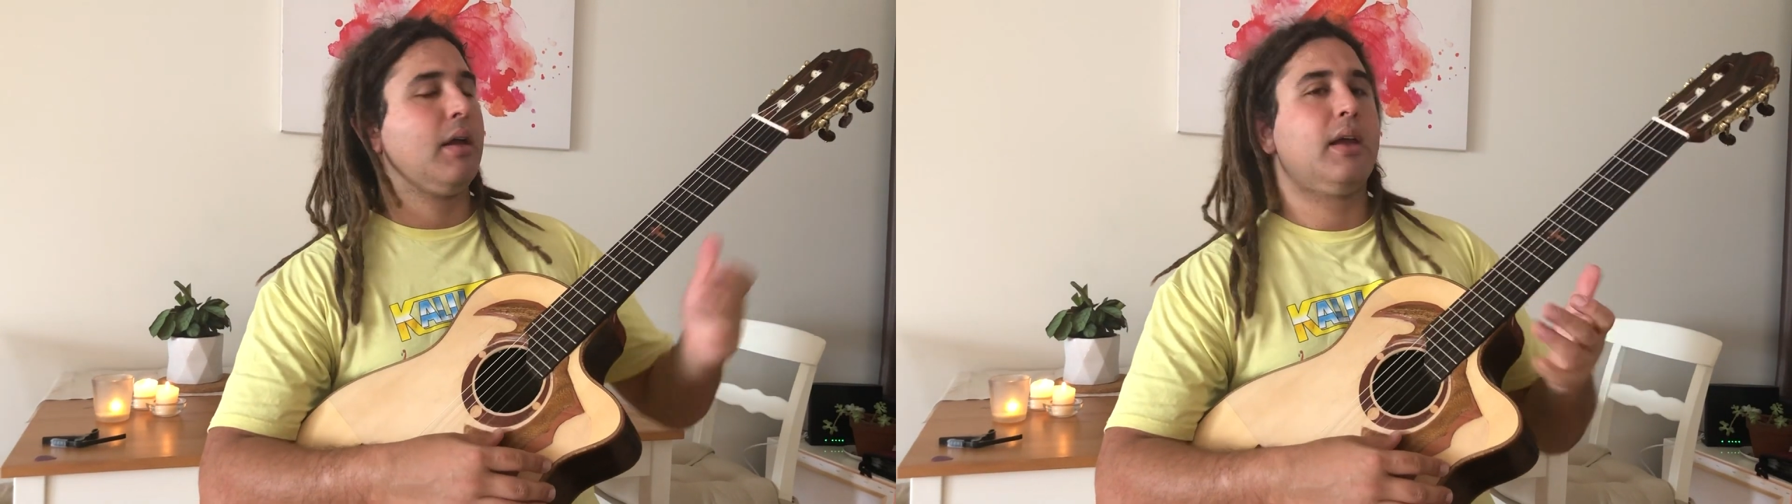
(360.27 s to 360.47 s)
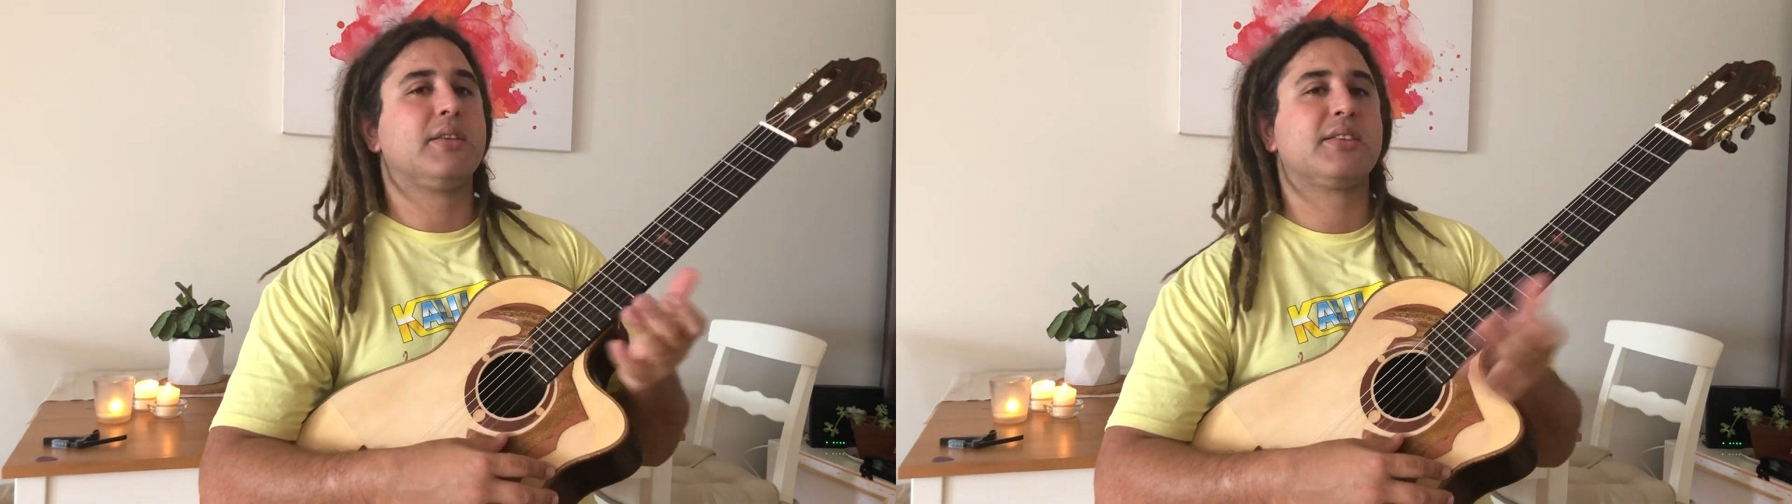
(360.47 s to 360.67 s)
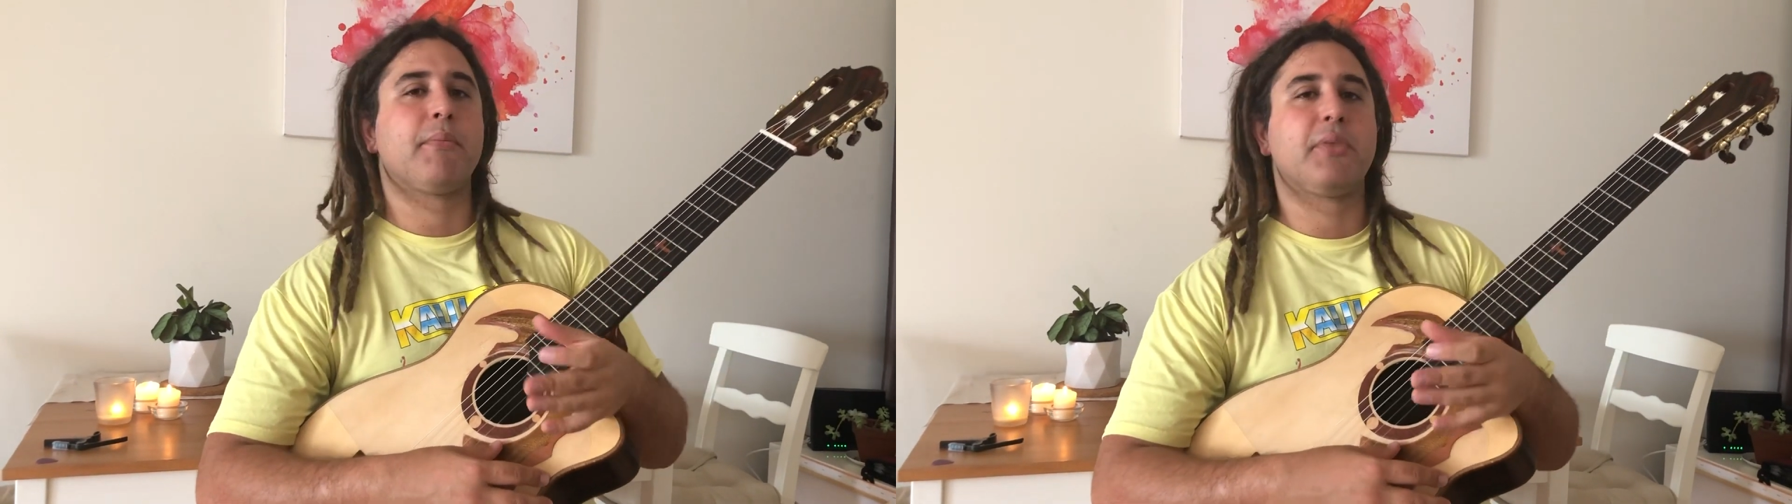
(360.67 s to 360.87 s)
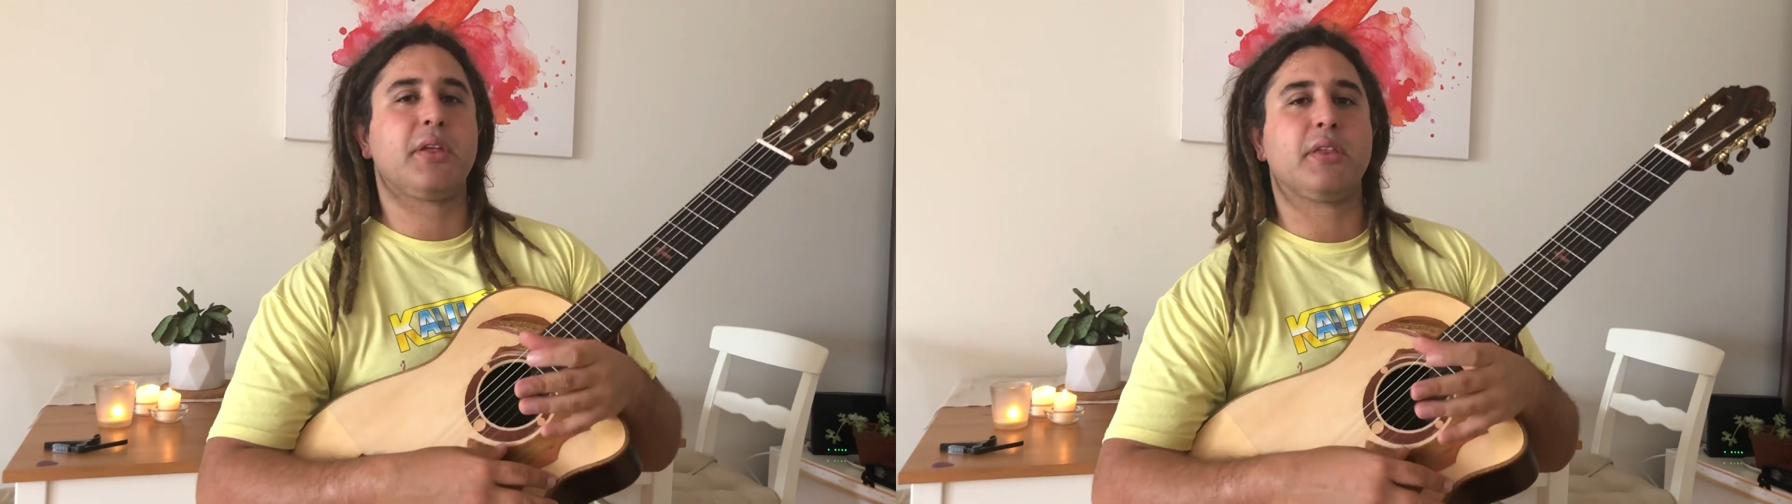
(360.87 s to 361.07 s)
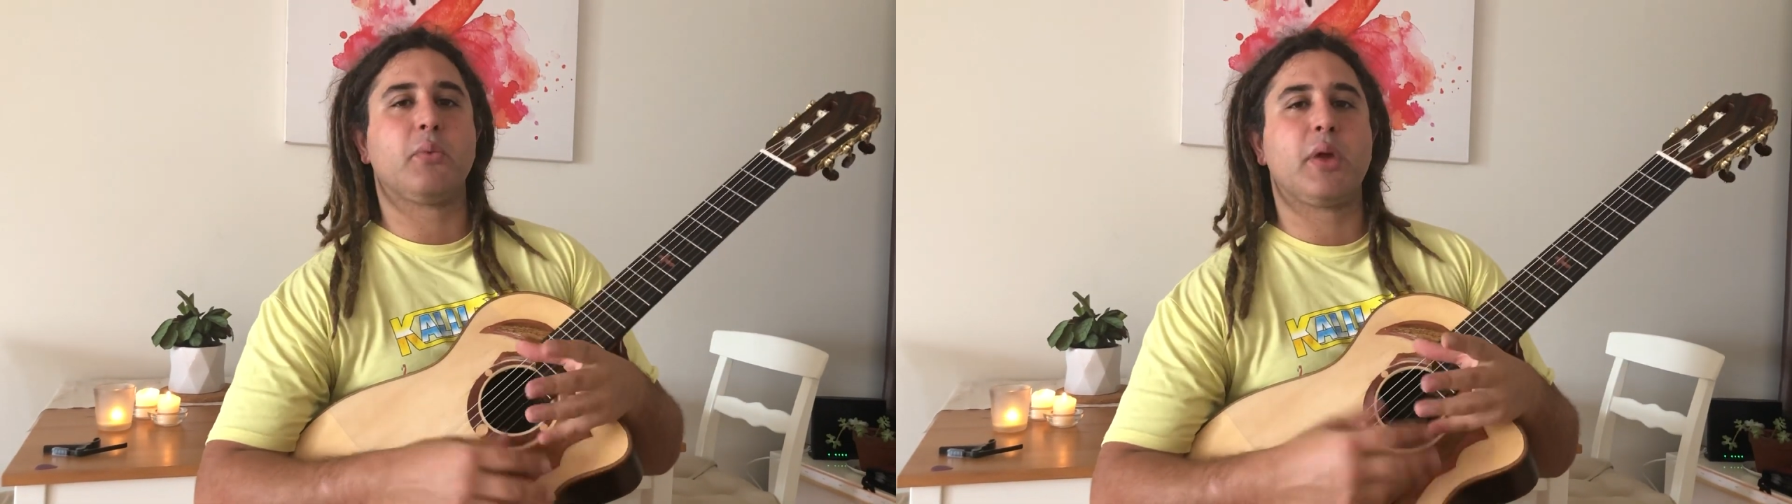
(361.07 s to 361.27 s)
is
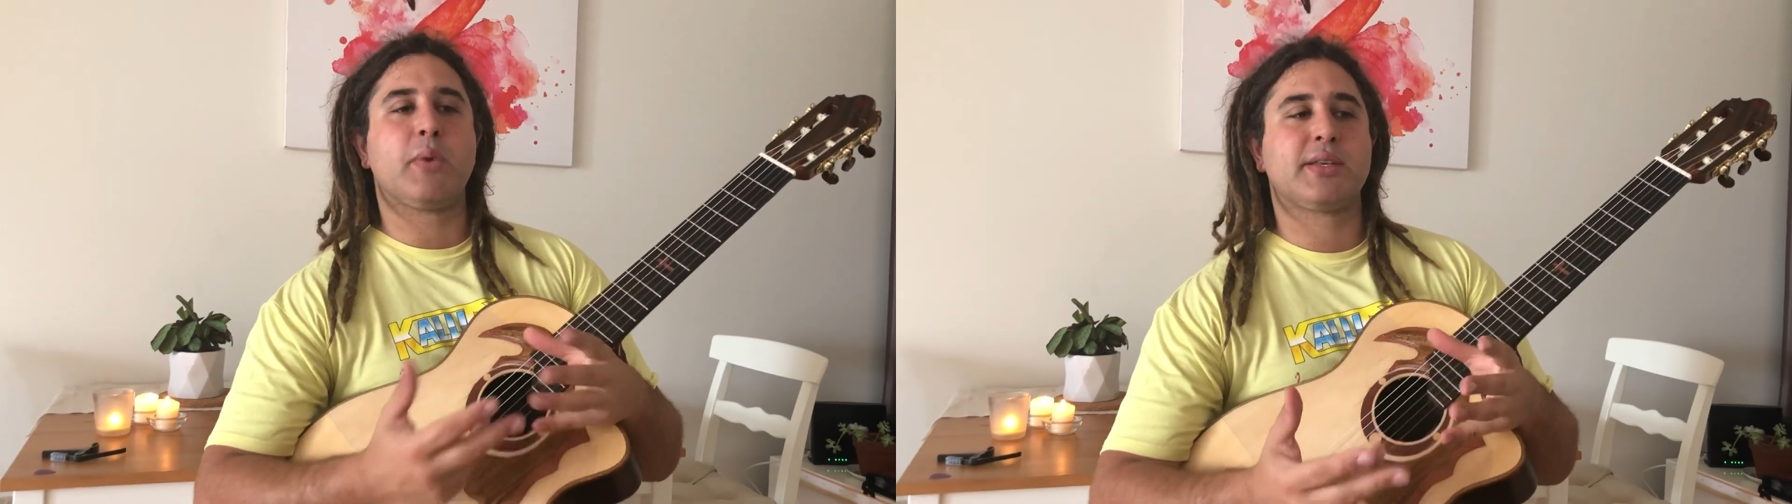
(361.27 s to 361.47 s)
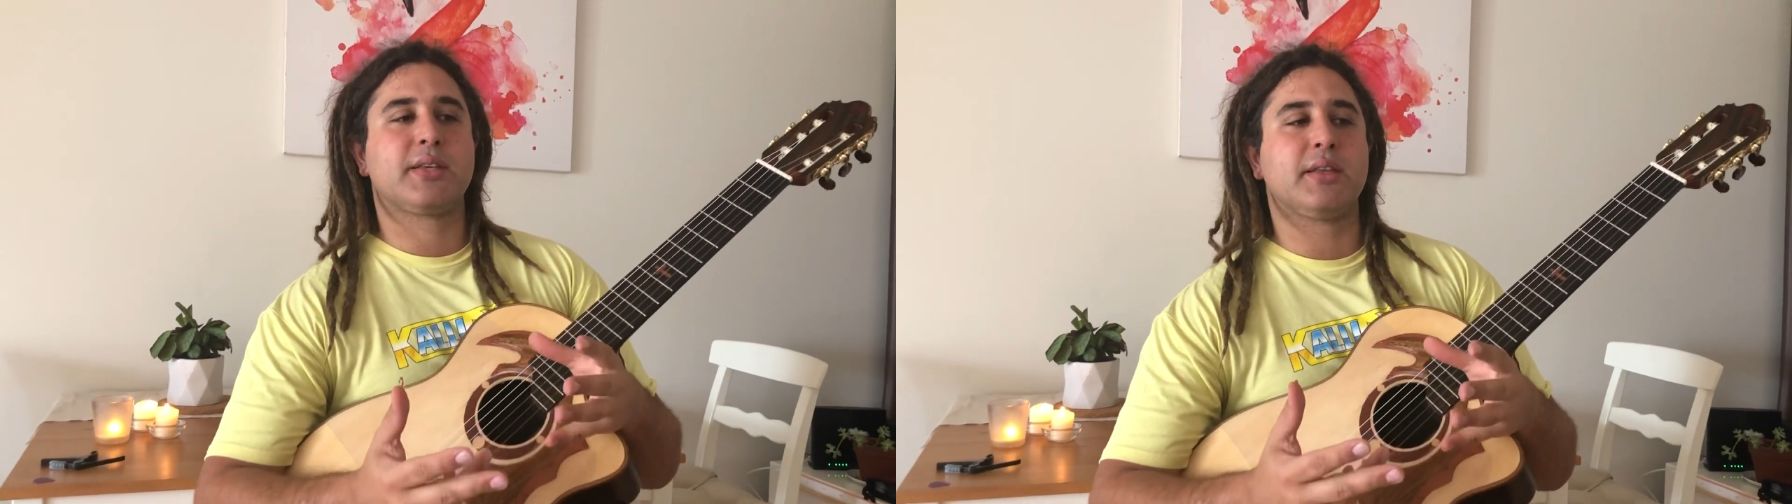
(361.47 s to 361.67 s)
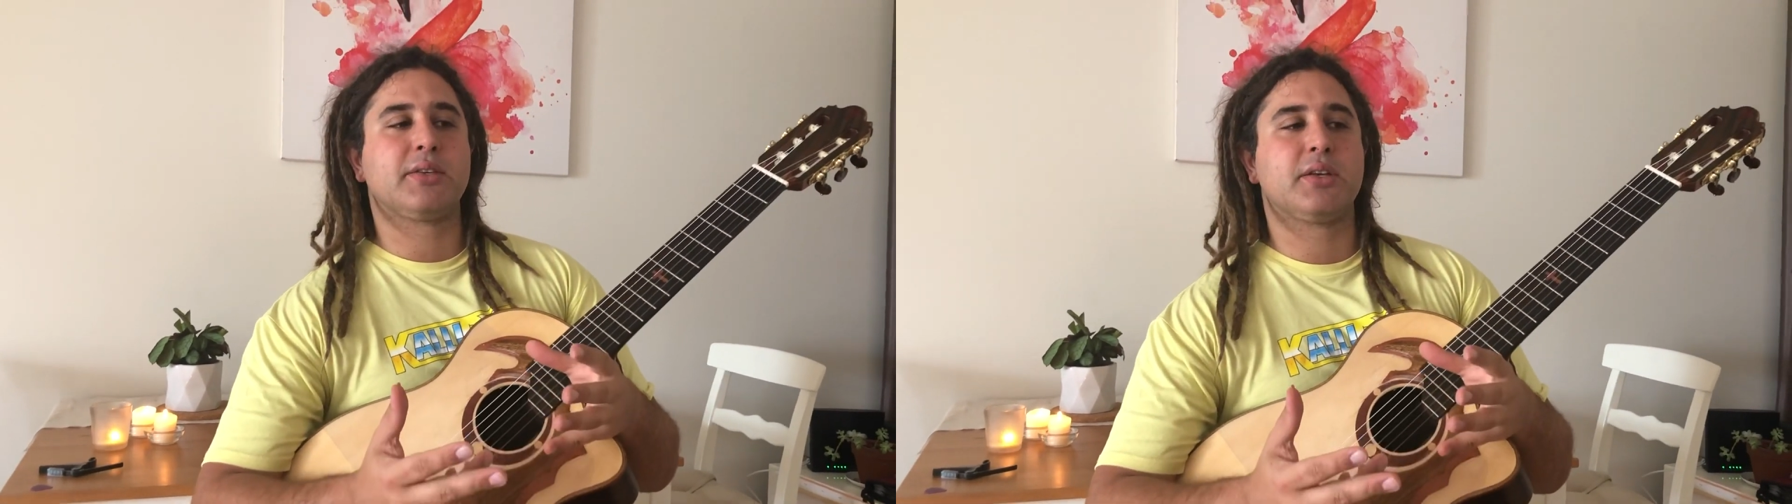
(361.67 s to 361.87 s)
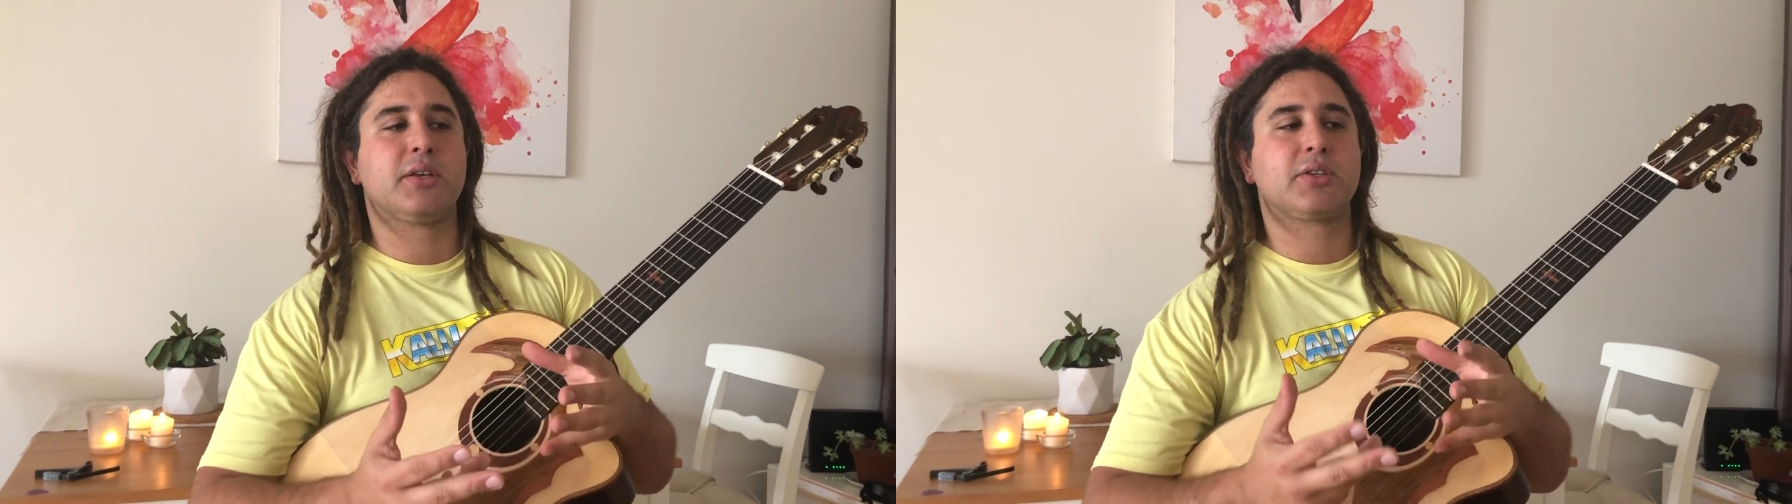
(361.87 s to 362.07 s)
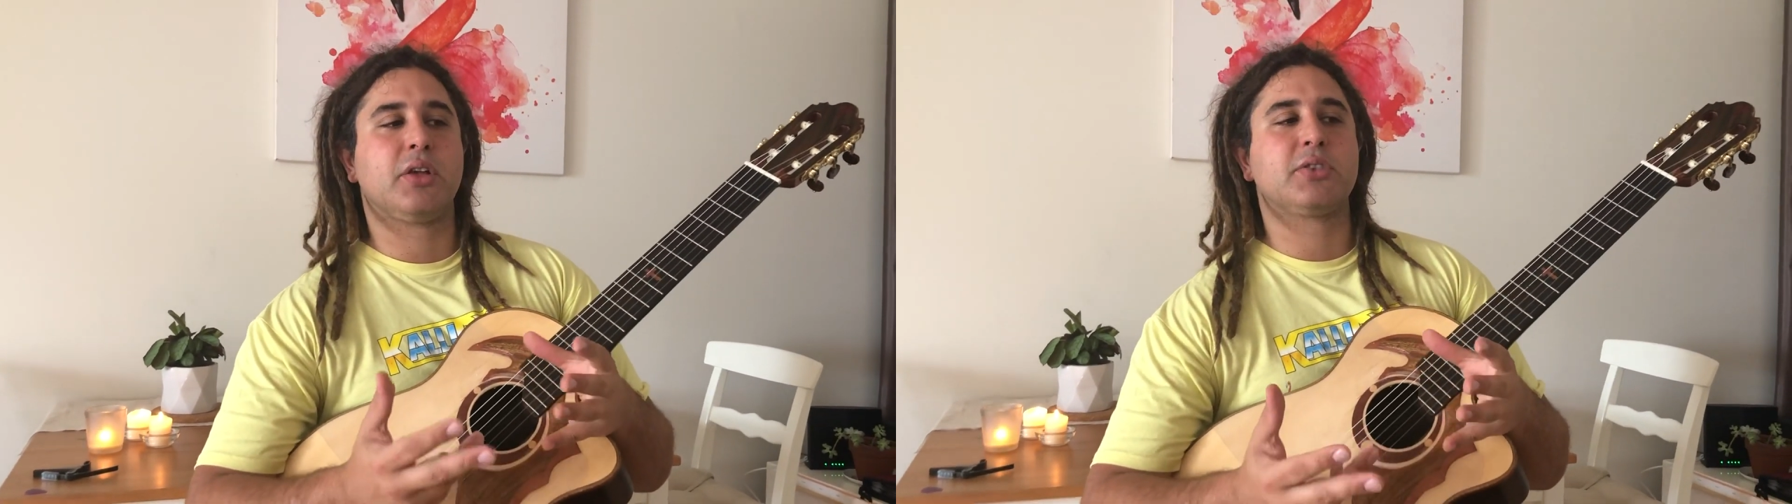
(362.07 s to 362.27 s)
something that we Western
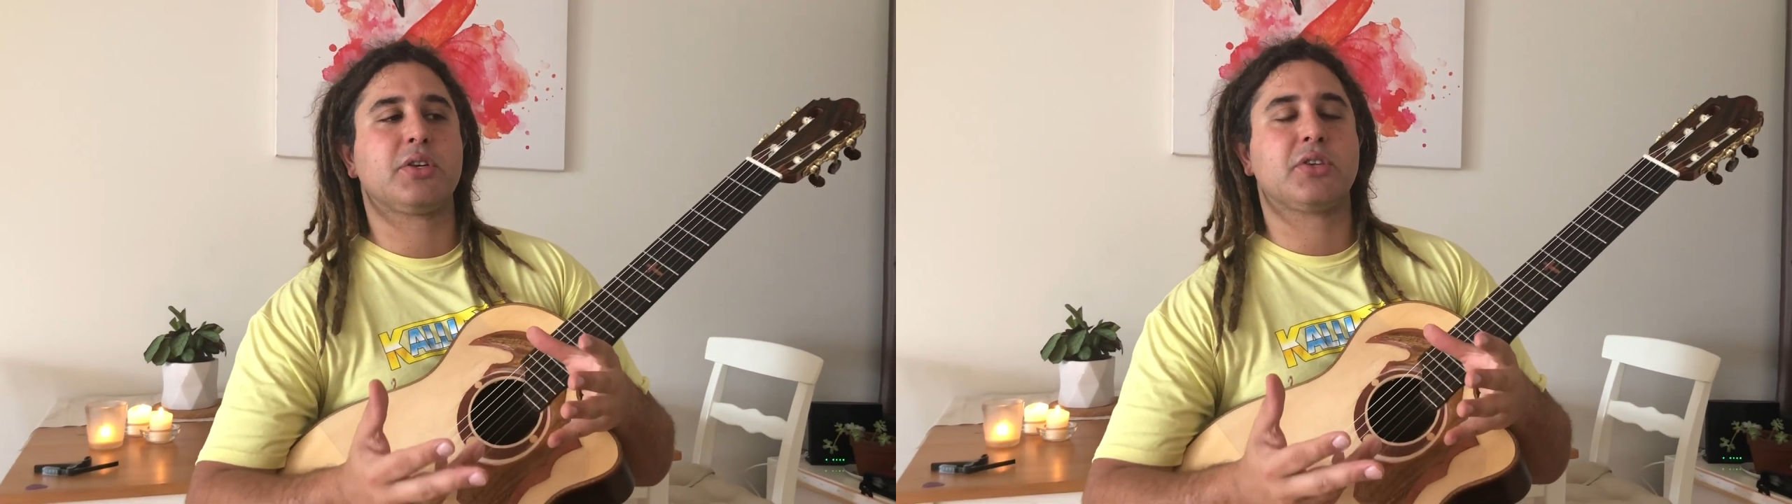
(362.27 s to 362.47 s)
listeners closely